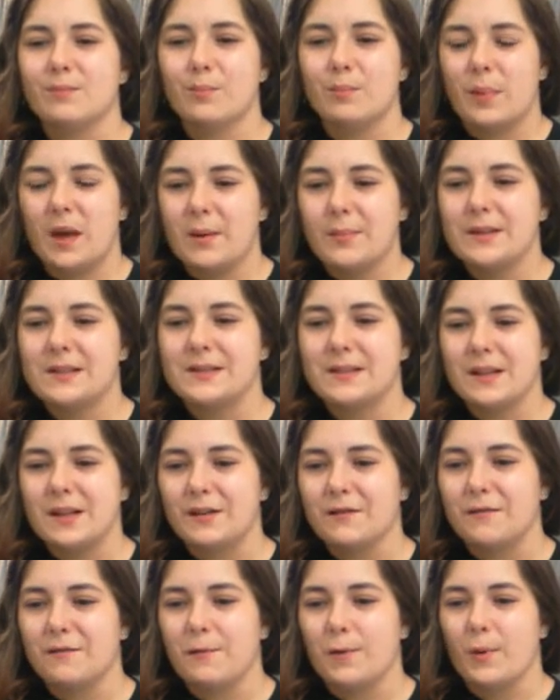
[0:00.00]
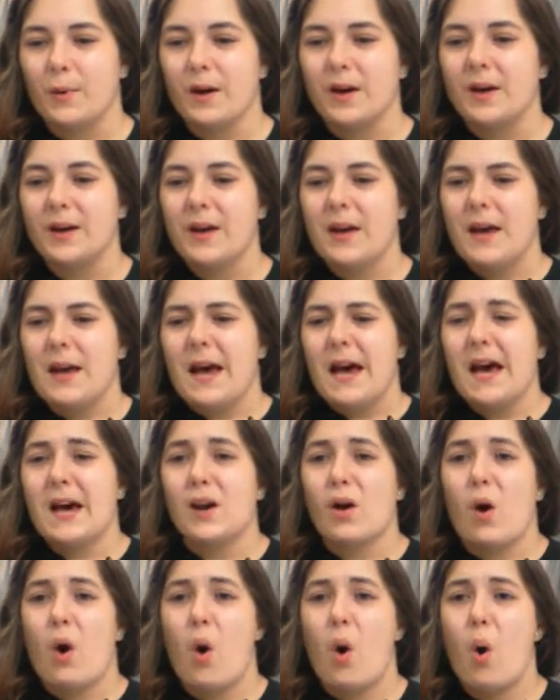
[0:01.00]
babysitting for had
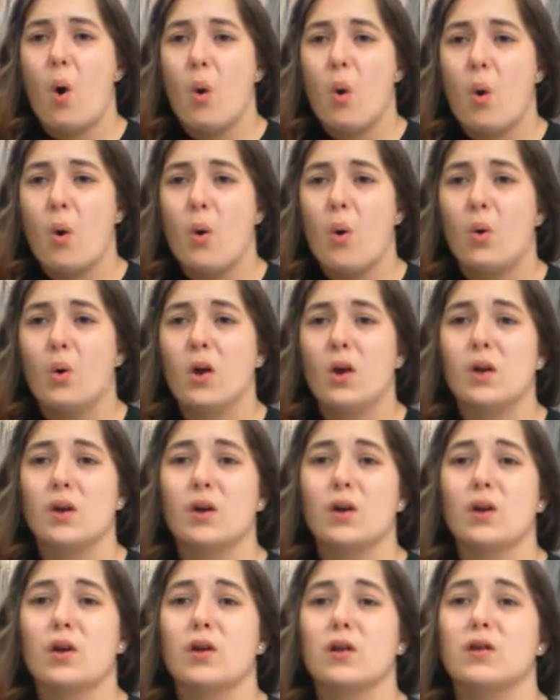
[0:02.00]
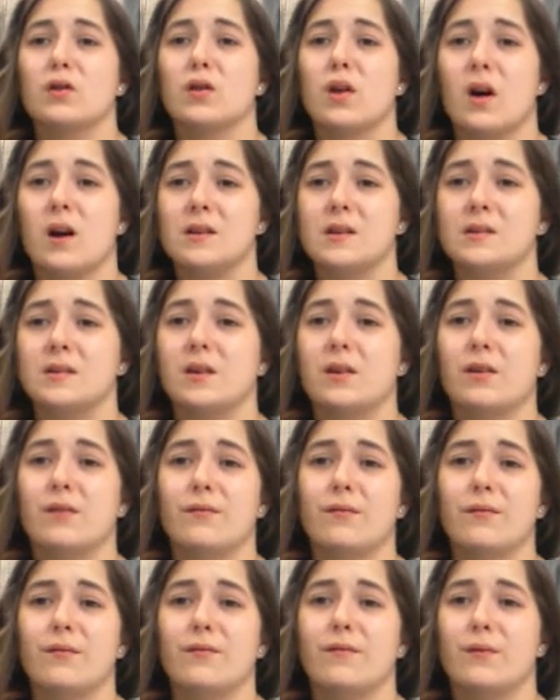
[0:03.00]
a whole closet
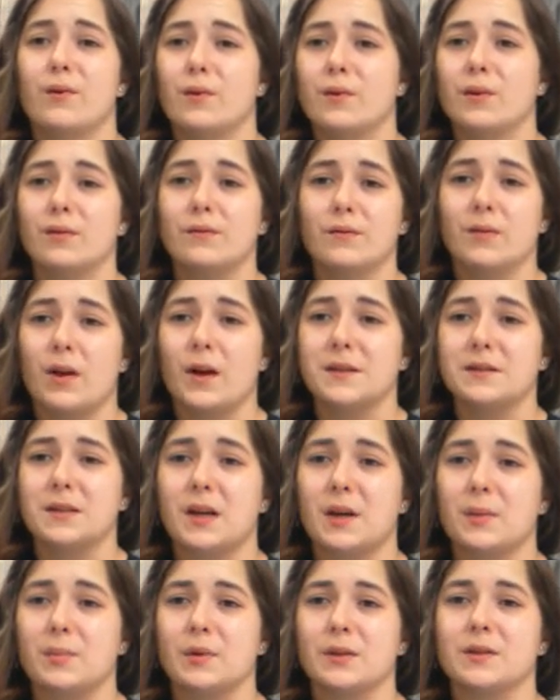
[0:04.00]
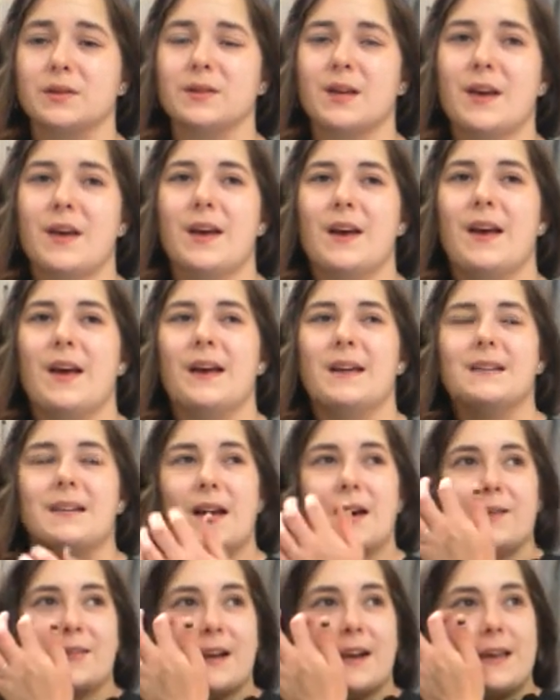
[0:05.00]
full of cloth diapers, and
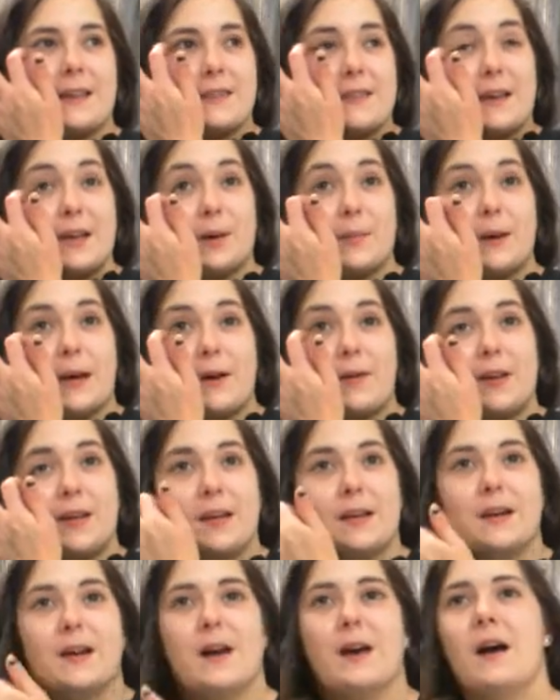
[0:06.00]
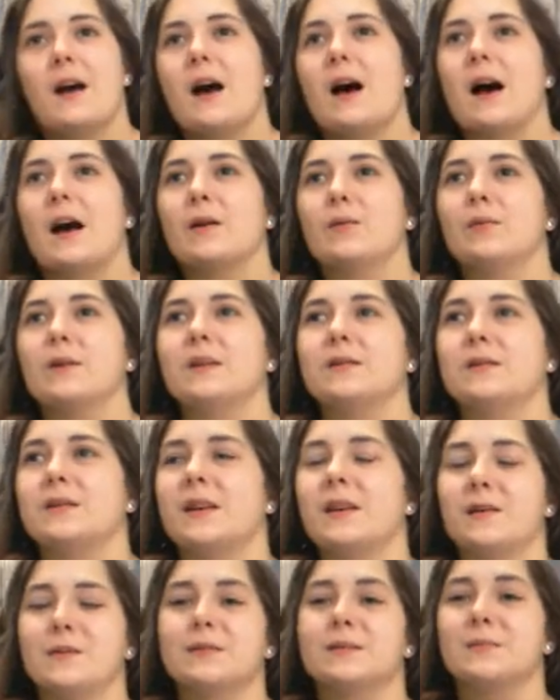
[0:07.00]
now that I think about it, I would
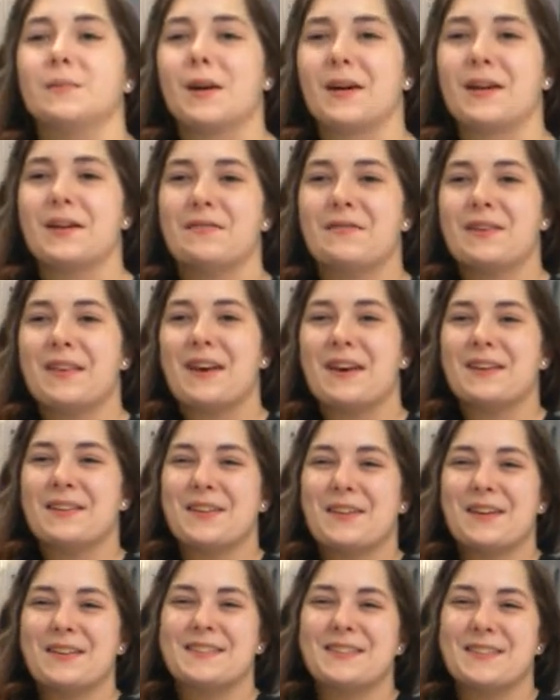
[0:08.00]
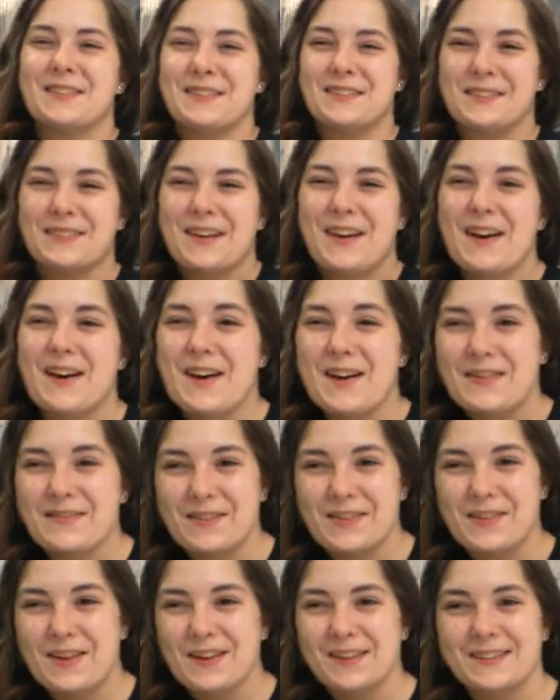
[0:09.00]
kill somebody for that closet of
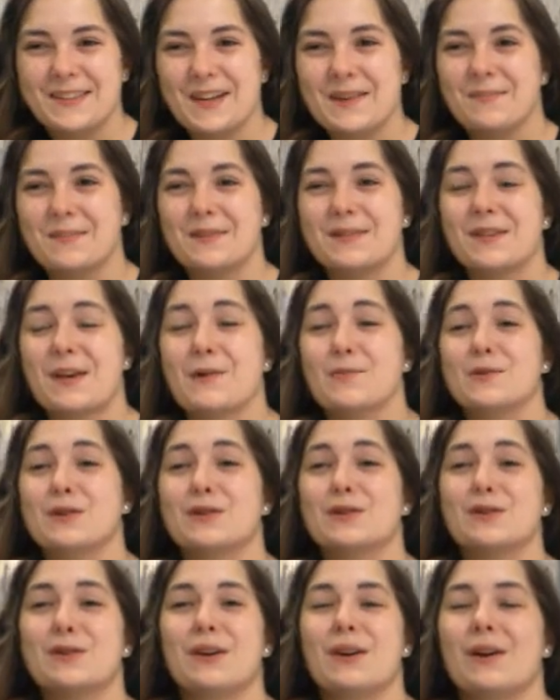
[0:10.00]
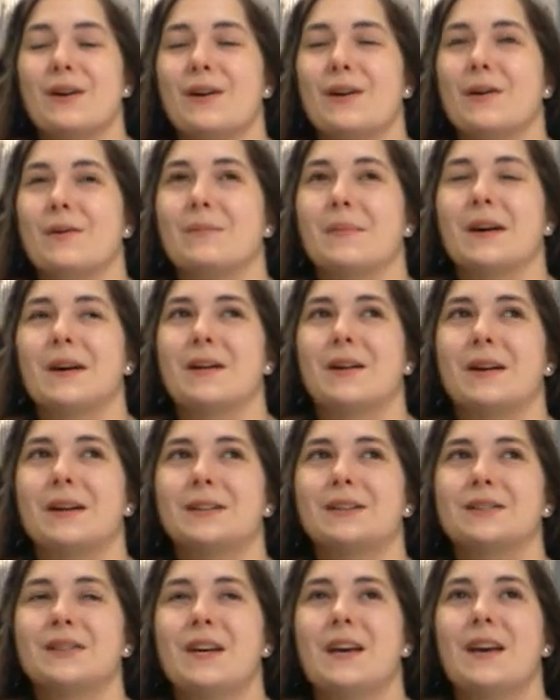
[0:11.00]
cloth diapers. They were, oh my
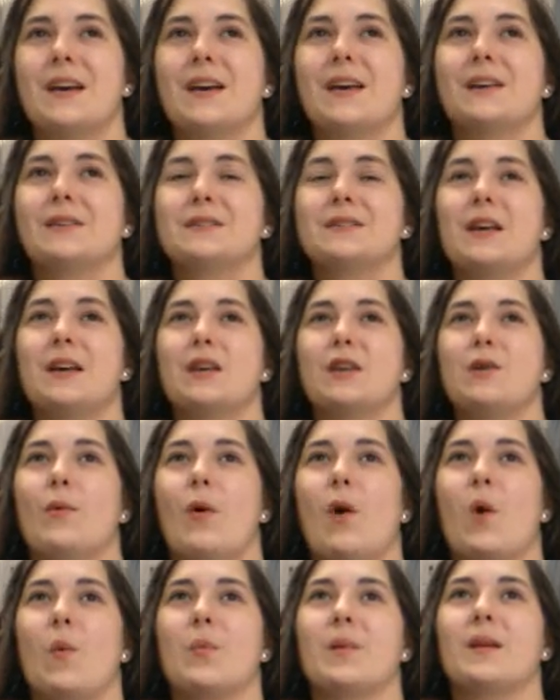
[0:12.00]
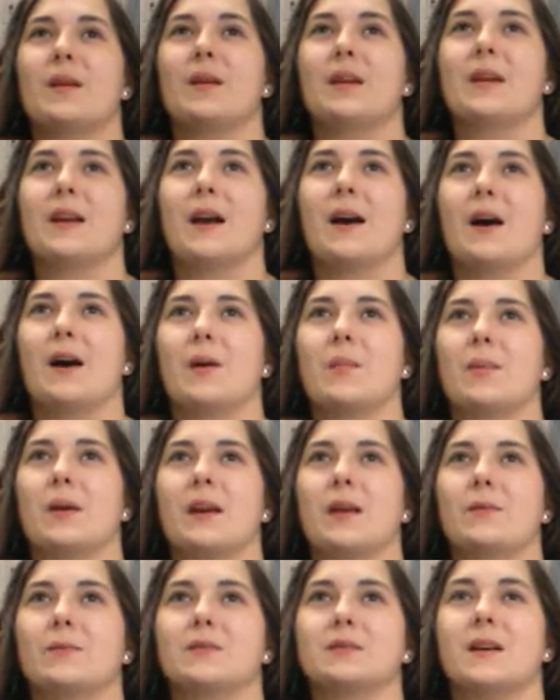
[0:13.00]
gosh. It was like opened it up and
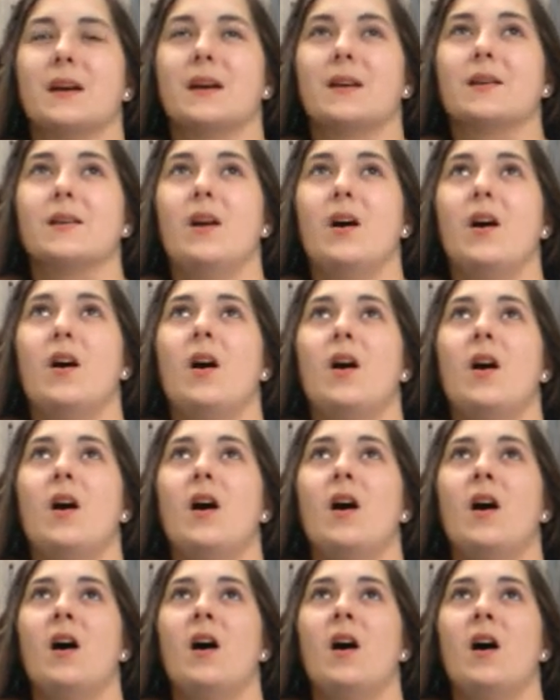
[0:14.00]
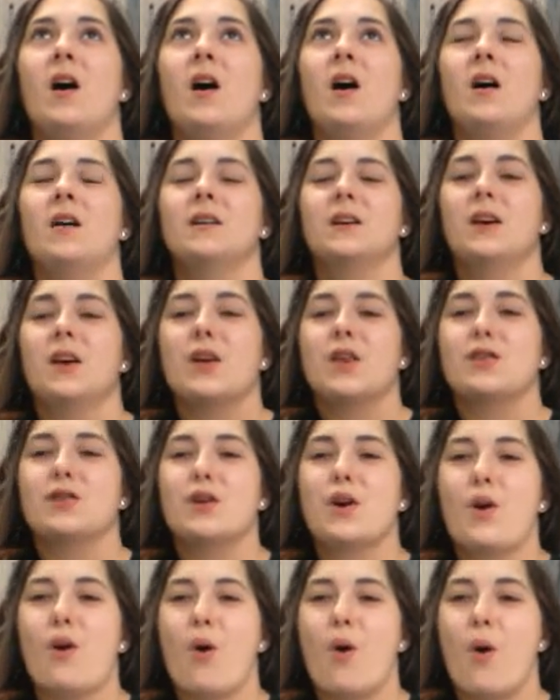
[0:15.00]
it was like, ah.
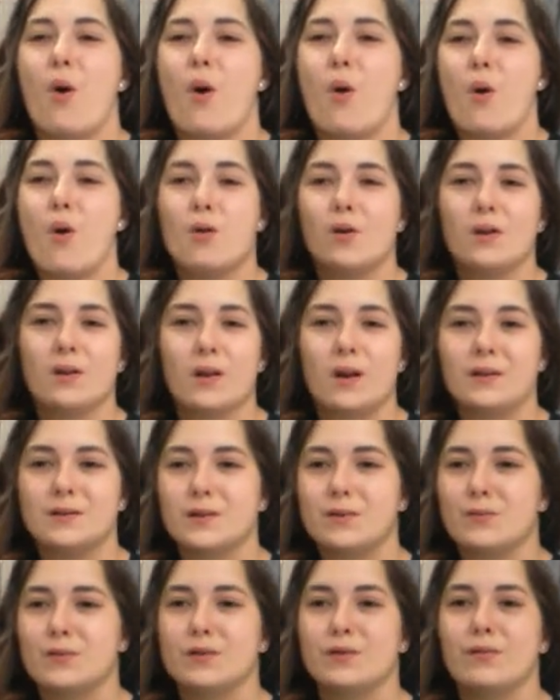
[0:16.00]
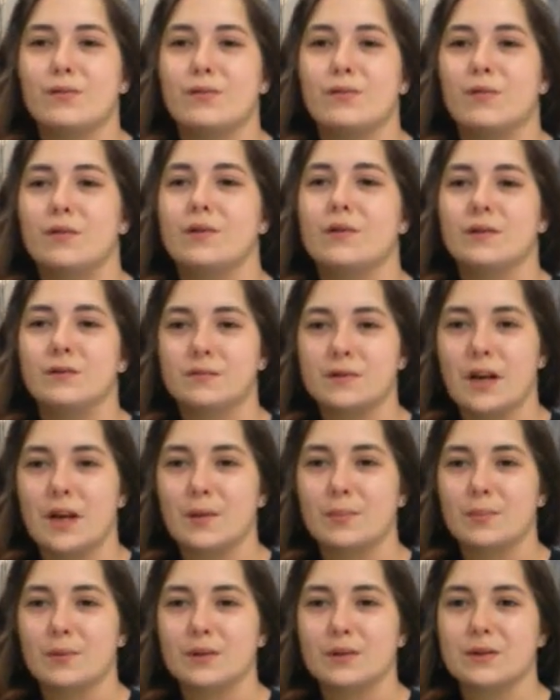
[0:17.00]
The whole closet was full of
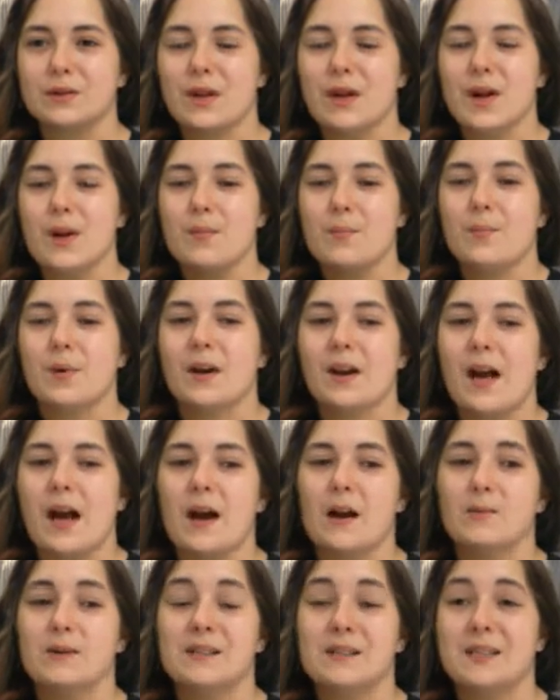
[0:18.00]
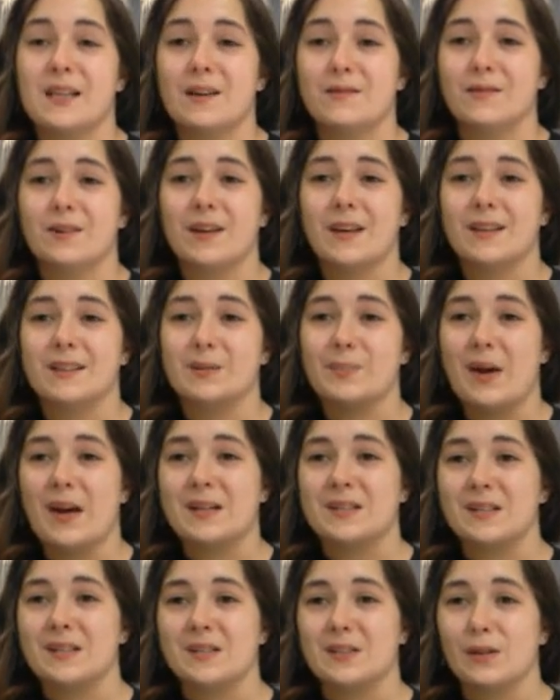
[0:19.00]
diapers. But I was never
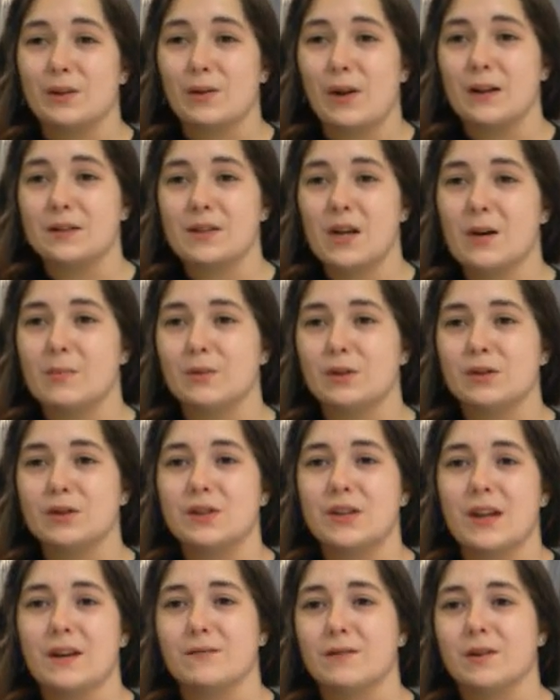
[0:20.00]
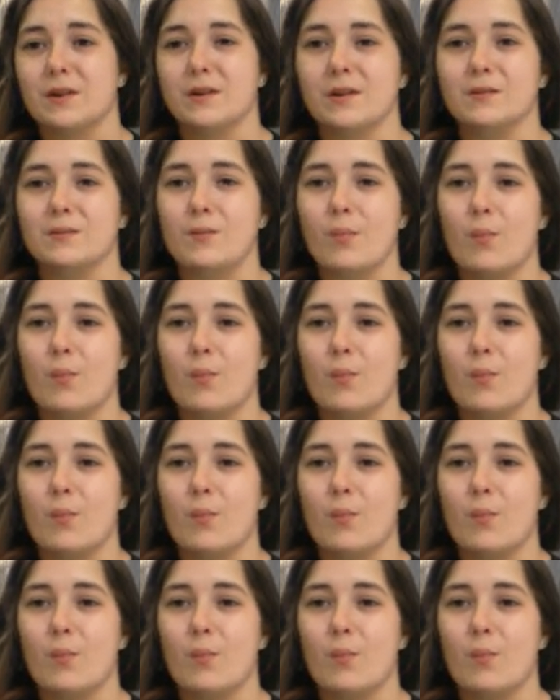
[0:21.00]
expected to cloth diapers. She never